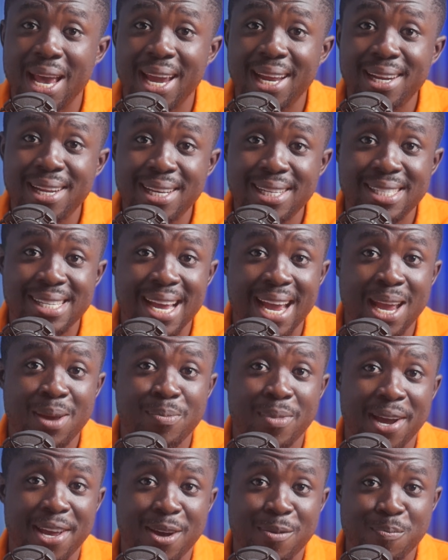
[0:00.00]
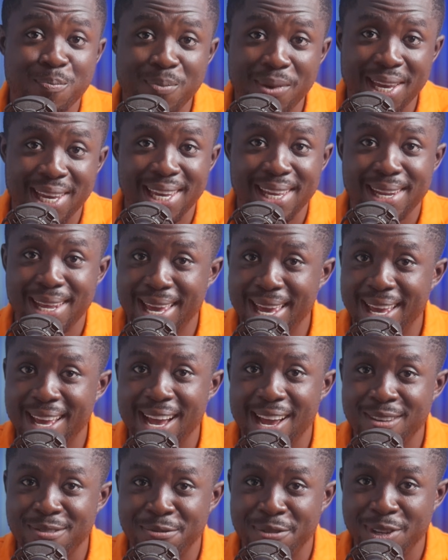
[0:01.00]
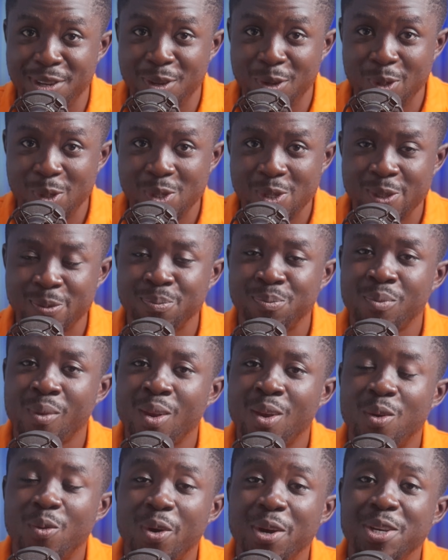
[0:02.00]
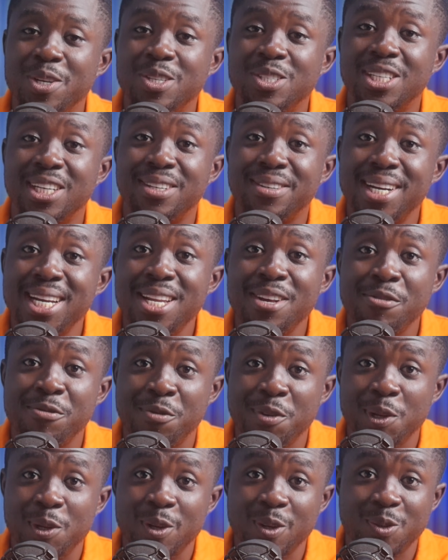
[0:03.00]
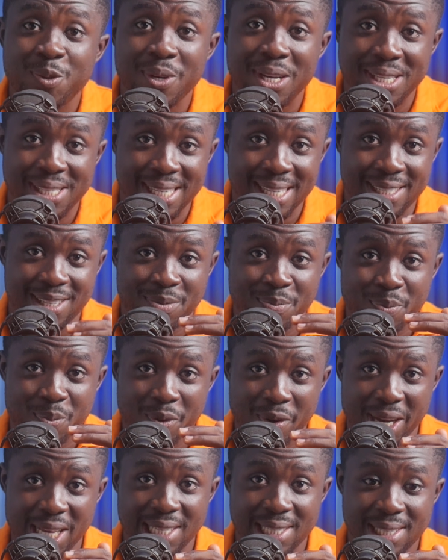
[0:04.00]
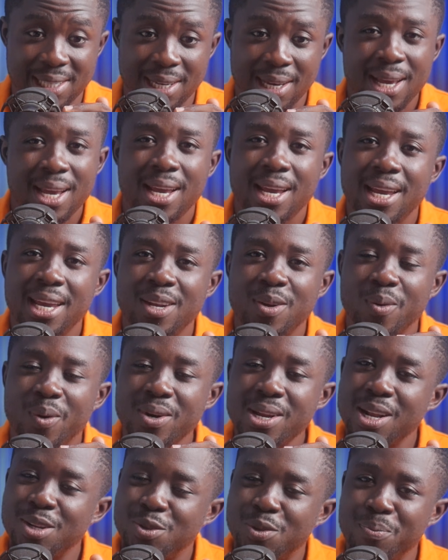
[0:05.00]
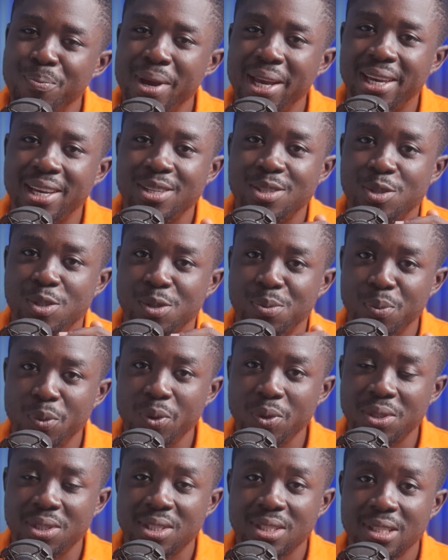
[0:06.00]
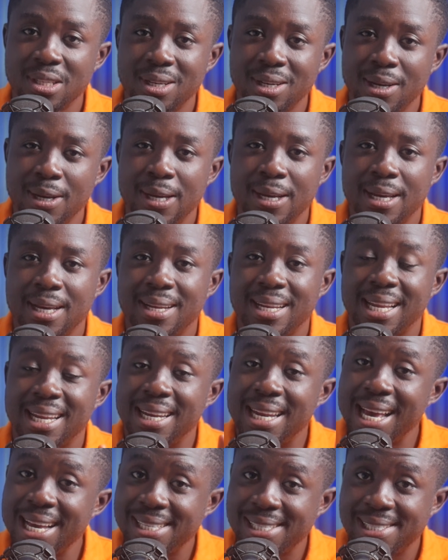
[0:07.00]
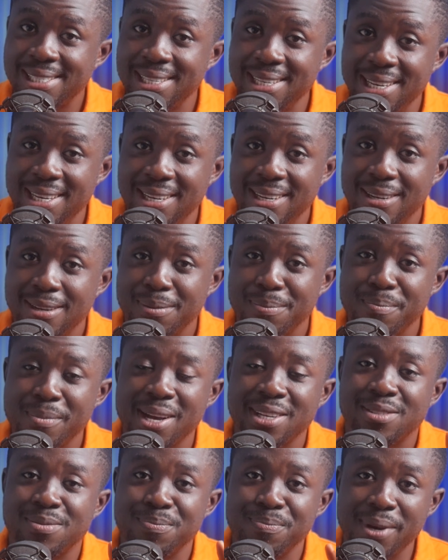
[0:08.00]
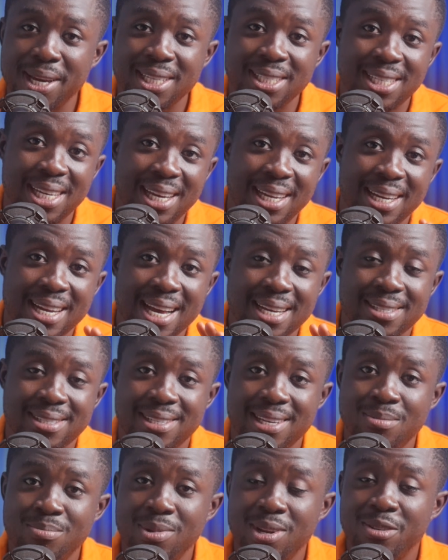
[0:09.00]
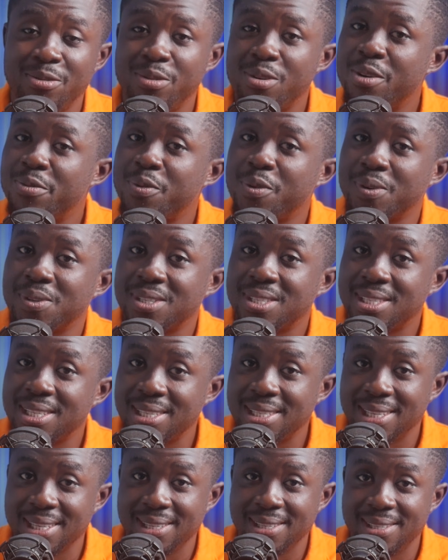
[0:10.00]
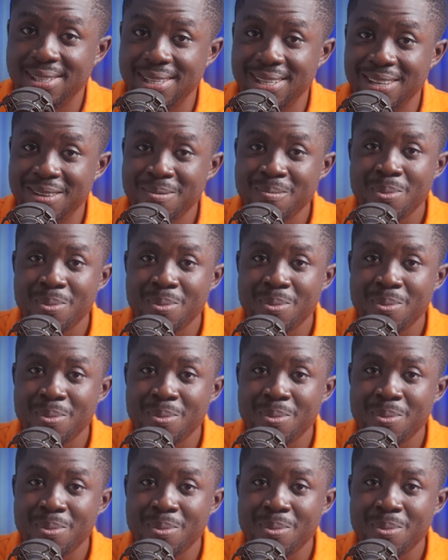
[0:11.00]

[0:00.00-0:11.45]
anytime I am making AI videos, when you generate a video to a certain point, in order to make it smooth, the next scene must maintain that same level of consistency.